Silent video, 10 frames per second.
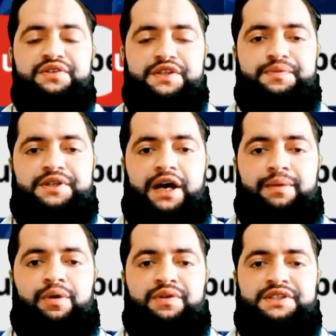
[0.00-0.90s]
subscribe
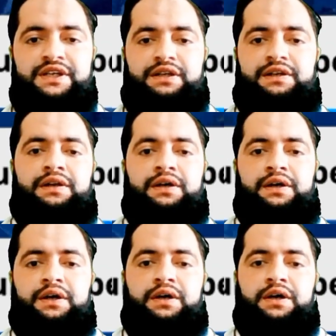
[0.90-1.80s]
our channel.
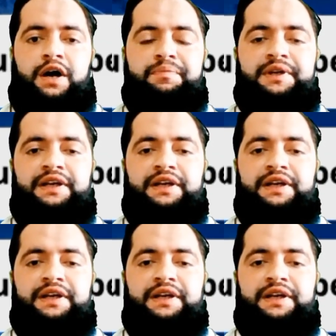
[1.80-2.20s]
Up till